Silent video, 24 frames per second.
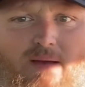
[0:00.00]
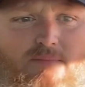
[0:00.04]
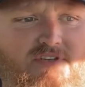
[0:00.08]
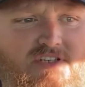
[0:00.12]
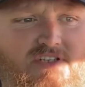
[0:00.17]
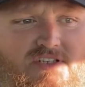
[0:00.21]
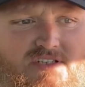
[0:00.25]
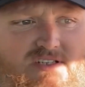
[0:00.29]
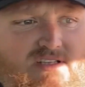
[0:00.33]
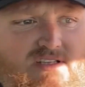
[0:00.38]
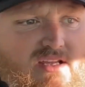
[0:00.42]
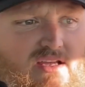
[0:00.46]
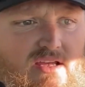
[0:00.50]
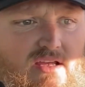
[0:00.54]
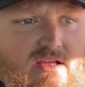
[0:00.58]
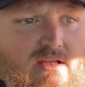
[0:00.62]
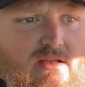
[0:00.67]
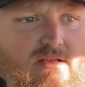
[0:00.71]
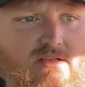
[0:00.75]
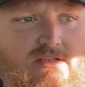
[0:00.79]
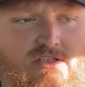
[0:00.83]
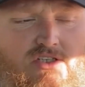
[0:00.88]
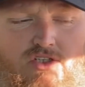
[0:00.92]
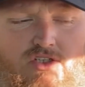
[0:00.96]
I'm just
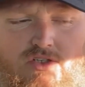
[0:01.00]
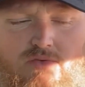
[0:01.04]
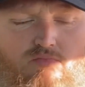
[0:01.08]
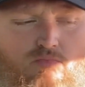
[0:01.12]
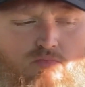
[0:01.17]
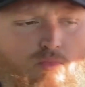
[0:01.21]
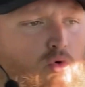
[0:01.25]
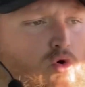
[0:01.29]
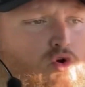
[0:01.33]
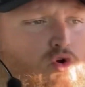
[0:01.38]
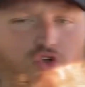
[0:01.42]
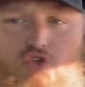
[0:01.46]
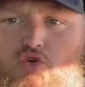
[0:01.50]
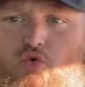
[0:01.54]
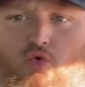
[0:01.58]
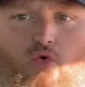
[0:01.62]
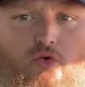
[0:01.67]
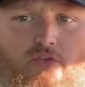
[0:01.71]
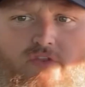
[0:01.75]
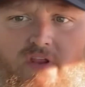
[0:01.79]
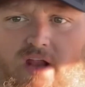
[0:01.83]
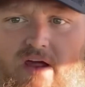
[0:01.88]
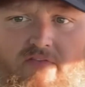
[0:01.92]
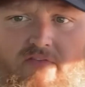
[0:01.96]
more
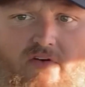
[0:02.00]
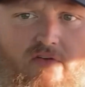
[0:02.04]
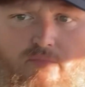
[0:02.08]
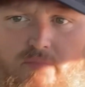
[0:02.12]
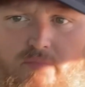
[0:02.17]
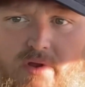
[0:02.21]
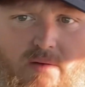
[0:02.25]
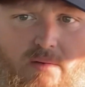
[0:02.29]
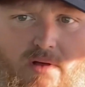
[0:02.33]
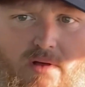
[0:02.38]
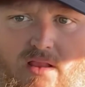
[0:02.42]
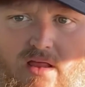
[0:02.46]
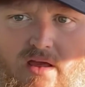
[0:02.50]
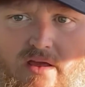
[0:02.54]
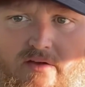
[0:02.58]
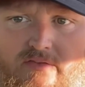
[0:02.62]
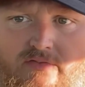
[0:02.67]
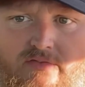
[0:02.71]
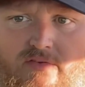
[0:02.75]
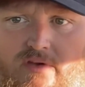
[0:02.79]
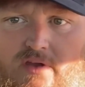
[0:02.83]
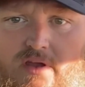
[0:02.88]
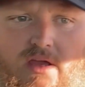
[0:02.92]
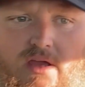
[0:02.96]
sore than I've ever been in my
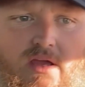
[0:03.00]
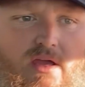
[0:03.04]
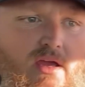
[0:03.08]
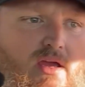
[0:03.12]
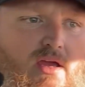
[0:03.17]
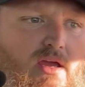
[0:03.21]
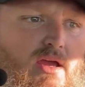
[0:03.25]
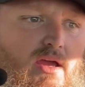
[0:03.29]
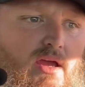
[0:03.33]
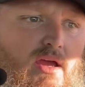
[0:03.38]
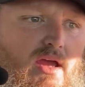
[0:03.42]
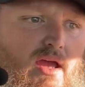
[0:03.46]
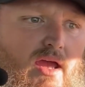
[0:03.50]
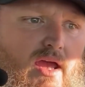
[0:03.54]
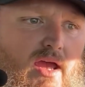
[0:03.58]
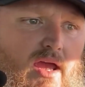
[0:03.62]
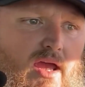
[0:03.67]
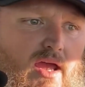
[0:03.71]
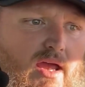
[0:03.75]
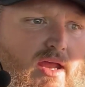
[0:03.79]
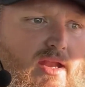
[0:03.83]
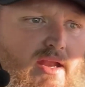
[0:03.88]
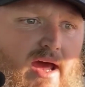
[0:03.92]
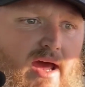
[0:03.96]
life.
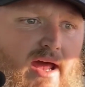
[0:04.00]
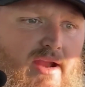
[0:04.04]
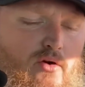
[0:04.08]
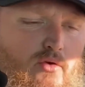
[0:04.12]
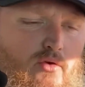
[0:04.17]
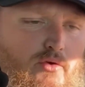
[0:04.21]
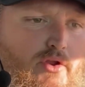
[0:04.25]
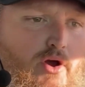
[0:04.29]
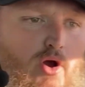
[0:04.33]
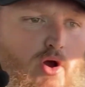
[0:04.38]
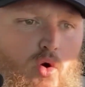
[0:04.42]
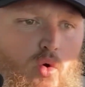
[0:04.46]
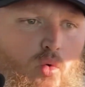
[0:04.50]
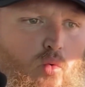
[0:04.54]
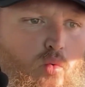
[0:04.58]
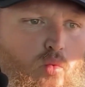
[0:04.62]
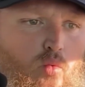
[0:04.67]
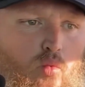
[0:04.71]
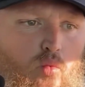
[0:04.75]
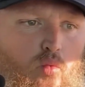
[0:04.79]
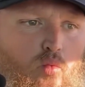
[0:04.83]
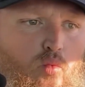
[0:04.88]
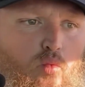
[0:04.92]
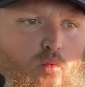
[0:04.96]
And I don't
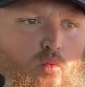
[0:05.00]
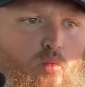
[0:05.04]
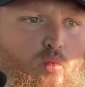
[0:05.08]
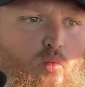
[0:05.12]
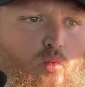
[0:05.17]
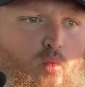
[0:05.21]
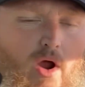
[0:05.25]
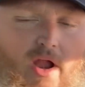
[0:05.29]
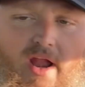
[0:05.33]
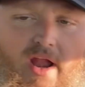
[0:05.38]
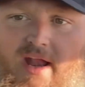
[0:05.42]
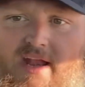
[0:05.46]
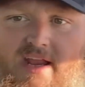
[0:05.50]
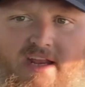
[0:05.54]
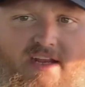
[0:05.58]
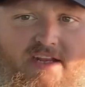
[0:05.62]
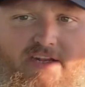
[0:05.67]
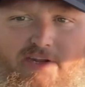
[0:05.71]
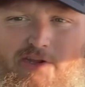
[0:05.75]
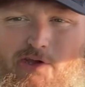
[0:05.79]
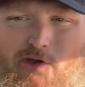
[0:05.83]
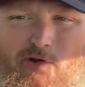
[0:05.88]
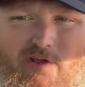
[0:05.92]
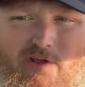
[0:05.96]
know what I
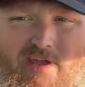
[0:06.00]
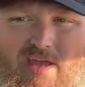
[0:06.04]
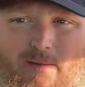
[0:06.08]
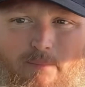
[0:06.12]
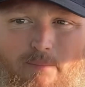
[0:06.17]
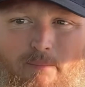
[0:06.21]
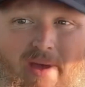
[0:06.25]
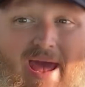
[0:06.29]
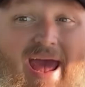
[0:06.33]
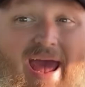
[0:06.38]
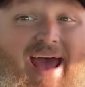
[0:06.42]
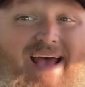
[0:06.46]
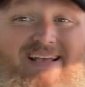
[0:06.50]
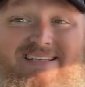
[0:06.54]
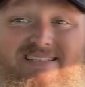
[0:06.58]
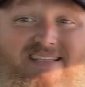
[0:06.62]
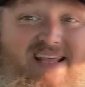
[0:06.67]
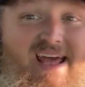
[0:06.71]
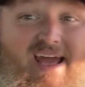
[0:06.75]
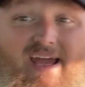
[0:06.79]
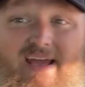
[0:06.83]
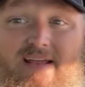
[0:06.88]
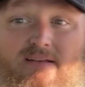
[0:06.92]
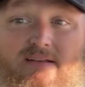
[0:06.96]
need to do to get
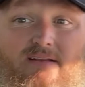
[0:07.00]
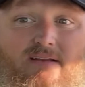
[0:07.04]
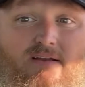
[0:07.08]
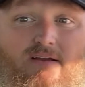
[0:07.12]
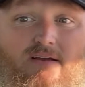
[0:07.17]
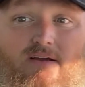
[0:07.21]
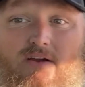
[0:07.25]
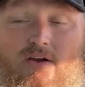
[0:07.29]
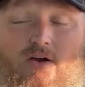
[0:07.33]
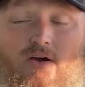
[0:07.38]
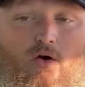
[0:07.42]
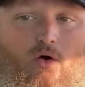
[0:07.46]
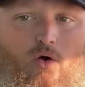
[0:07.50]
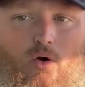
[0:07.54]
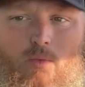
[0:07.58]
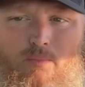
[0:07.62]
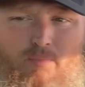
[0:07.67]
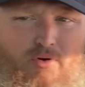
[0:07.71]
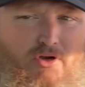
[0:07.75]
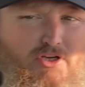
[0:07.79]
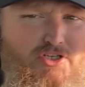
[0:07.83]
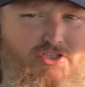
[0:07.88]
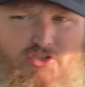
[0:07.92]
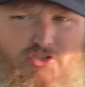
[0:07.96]
past that
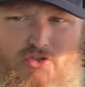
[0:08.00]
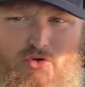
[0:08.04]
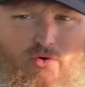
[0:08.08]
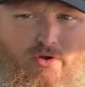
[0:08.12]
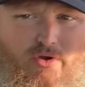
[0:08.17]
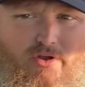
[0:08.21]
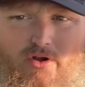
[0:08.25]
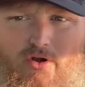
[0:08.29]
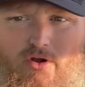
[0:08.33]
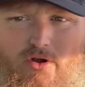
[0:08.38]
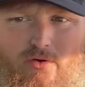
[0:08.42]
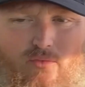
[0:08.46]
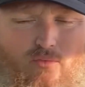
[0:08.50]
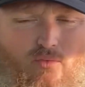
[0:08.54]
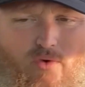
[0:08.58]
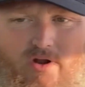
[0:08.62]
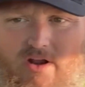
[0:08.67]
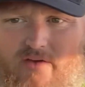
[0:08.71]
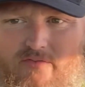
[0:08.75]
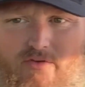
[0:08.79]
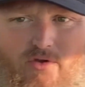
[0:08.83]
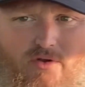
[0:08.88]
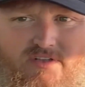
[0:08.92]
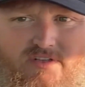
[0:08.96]
or push through it or
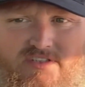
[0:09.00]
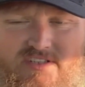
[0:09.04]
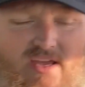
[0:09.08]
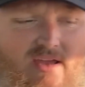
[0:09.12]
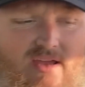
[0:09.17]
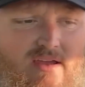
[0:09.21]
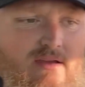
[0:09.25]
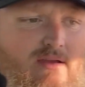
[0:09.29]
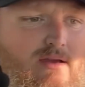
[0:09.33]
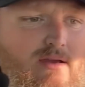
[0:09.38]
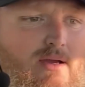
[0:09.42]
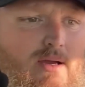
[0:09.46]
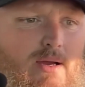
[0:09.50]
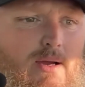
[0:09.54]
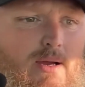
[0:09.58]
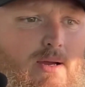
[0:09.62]
whatever you want to say.